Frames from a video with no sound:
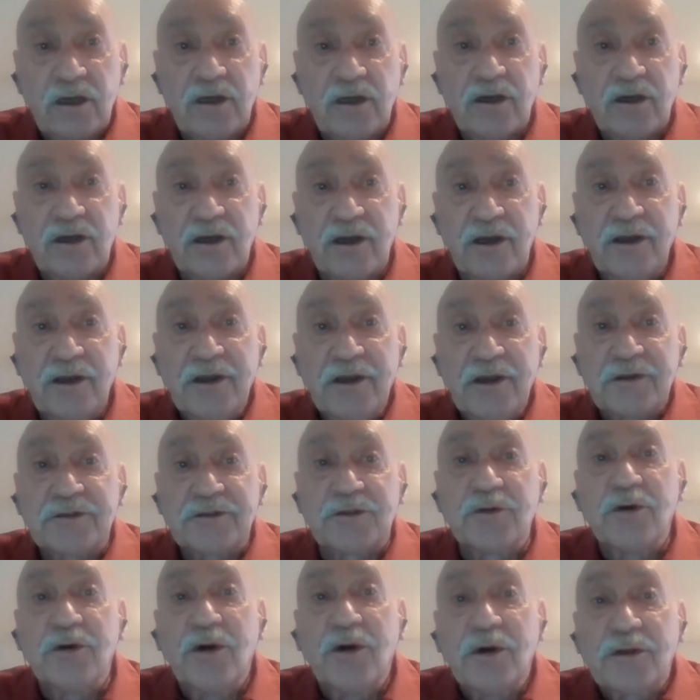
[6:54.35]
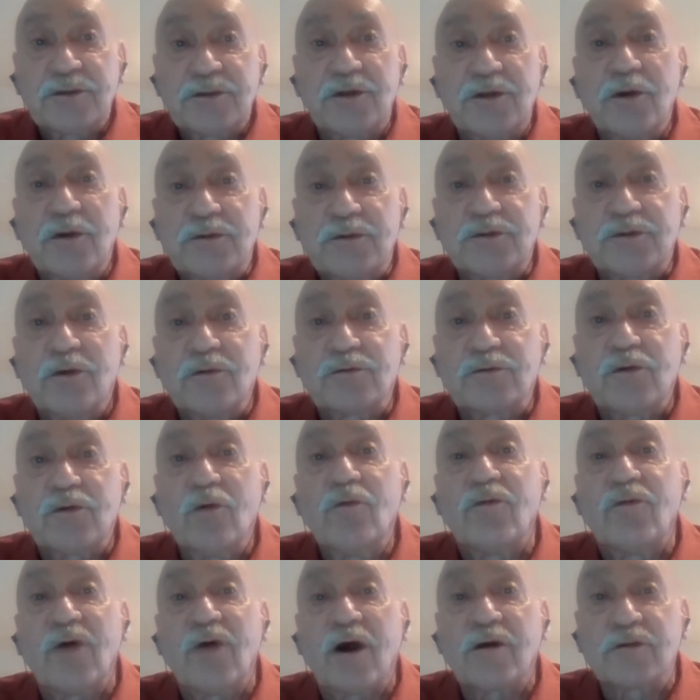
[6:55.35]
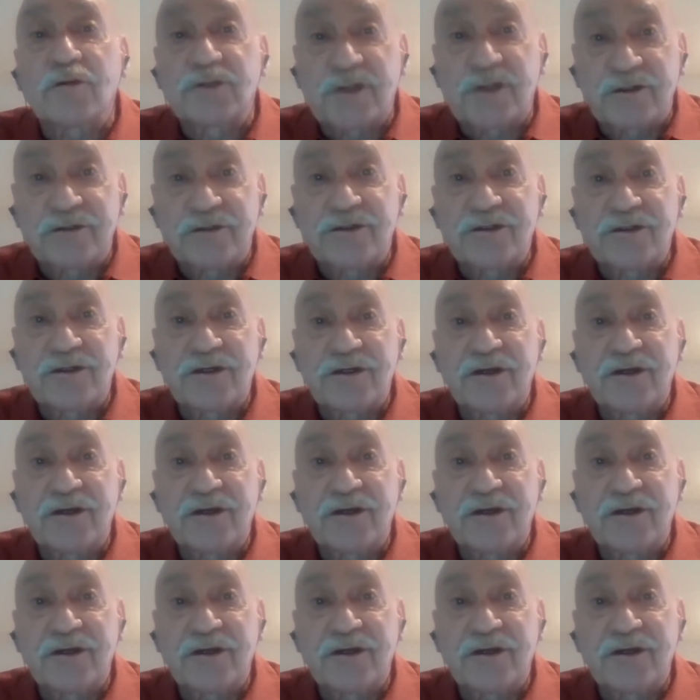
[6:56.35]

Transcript: uh, uh, to, to 2001,